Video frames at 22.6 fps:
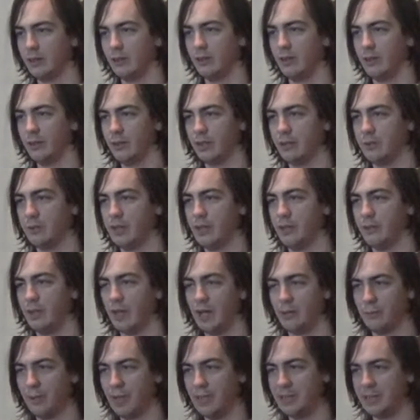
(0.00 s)
Okay, Rio,
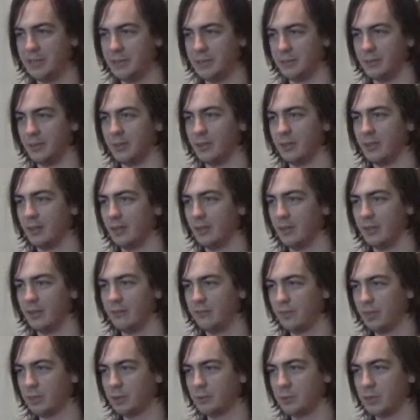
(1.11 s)
I'll race you.
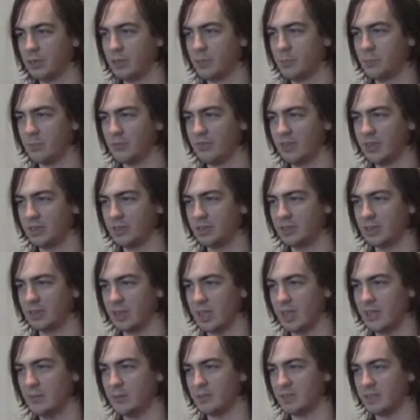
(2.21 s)
First one to the professor's
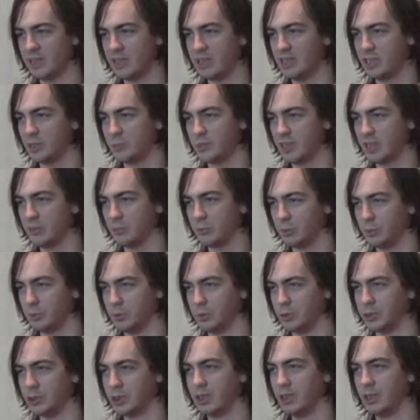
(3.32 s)
lab in Sandgem Town
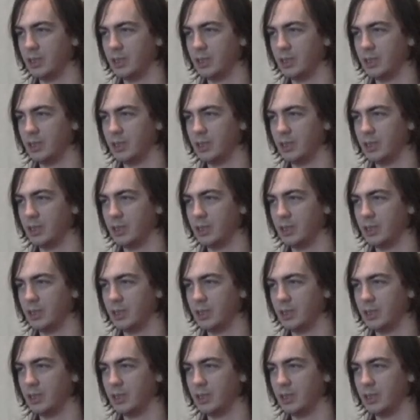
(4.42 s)
rules.